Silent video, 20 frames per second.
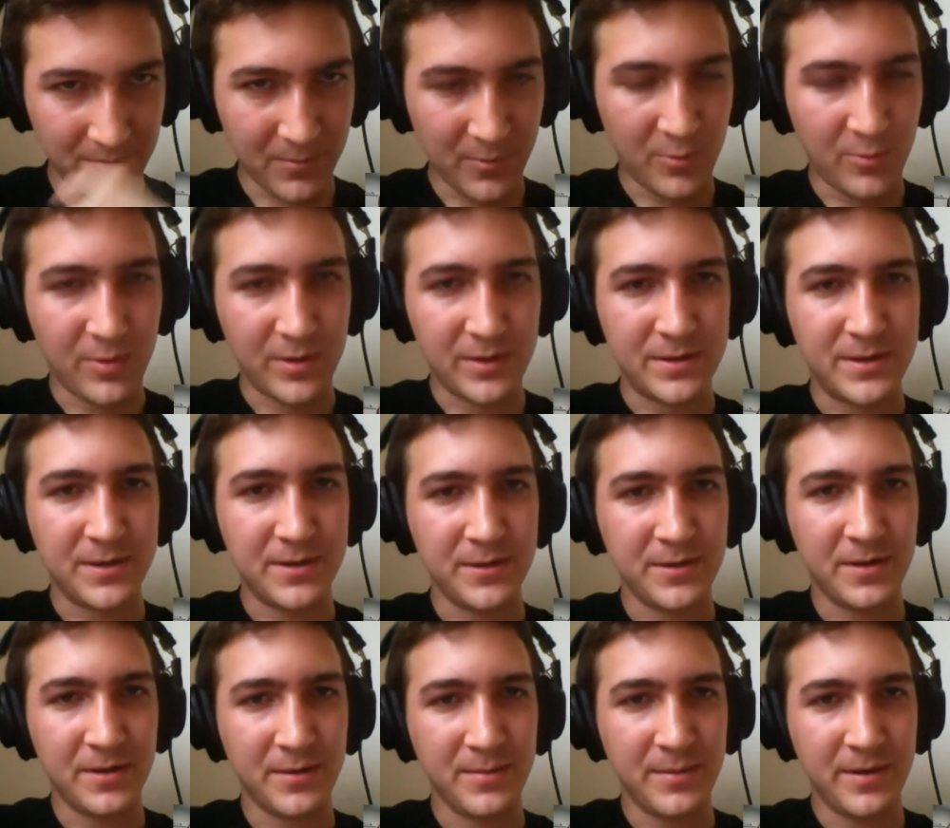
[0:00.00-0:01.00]
want to
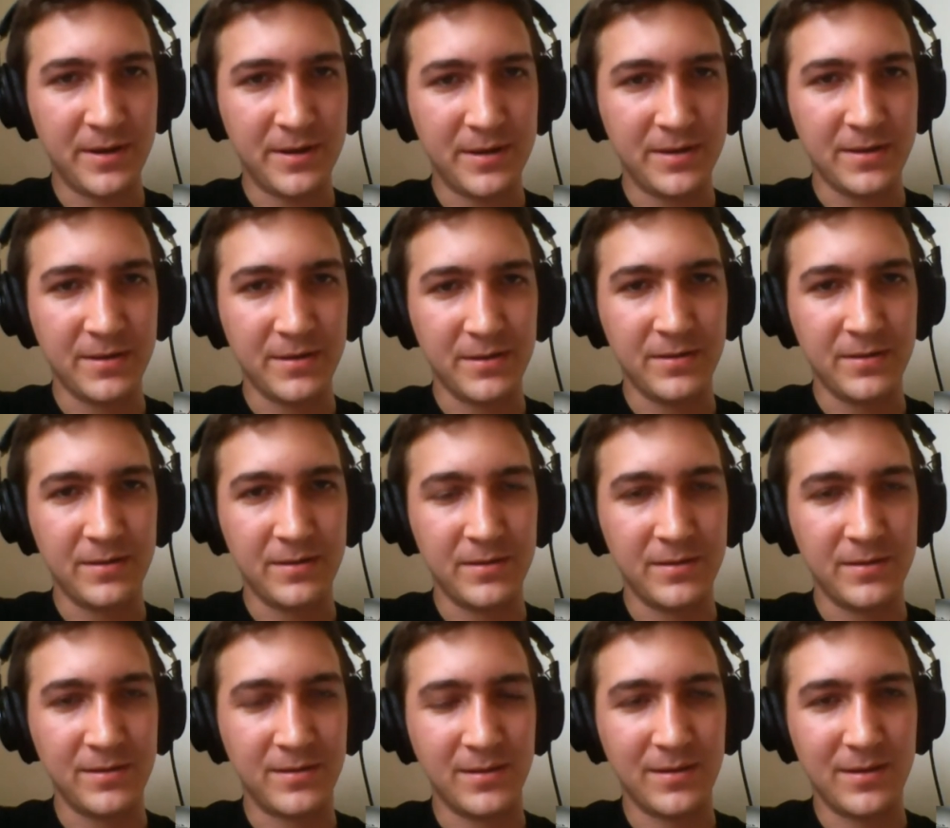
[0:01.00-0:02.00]
comment
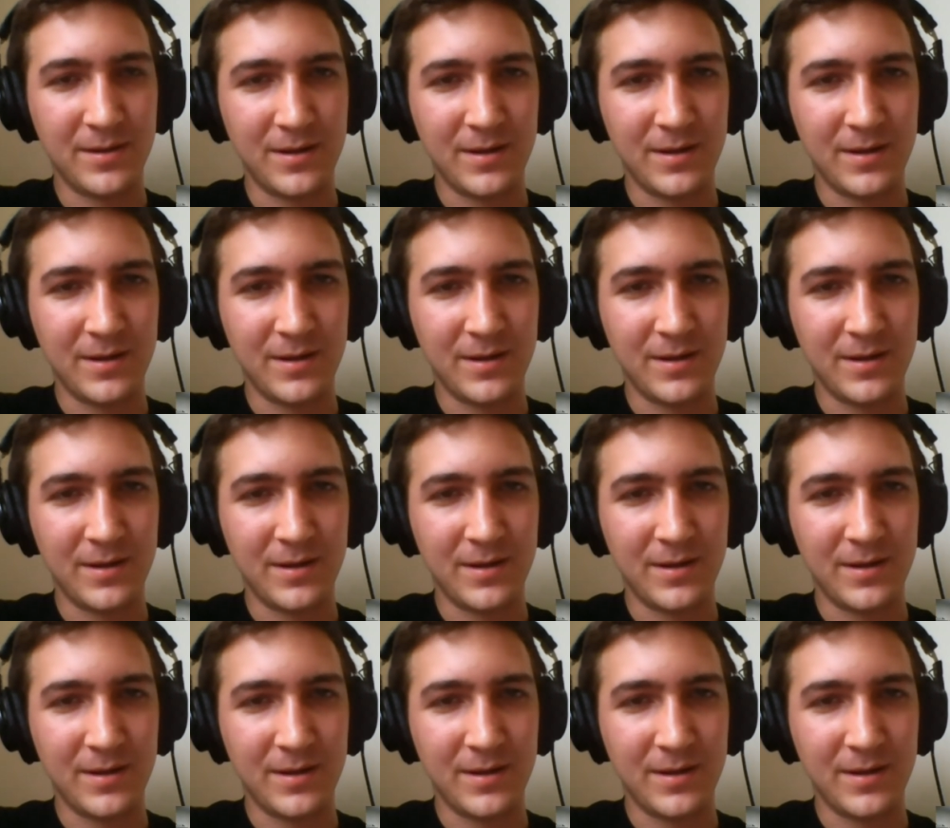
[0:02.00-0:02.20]
on